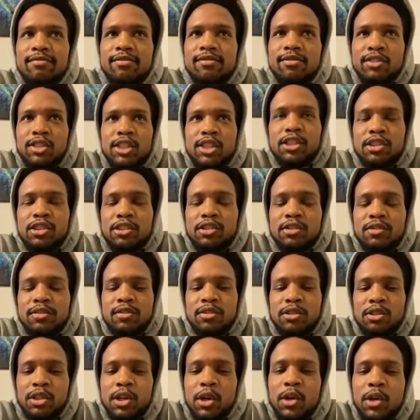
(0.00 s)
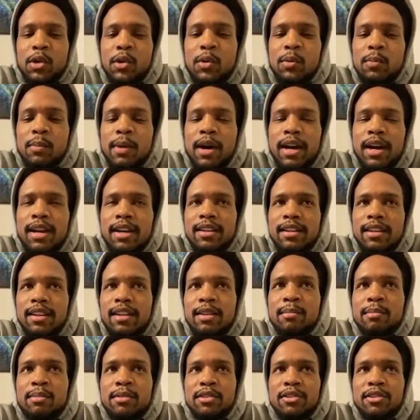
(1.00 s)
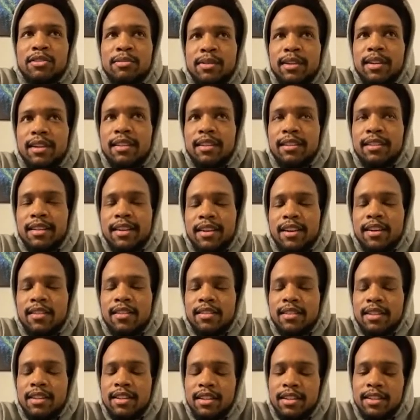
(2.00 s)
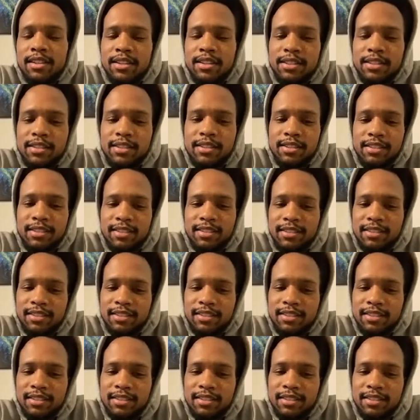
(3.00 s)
just show my improvement like over the years.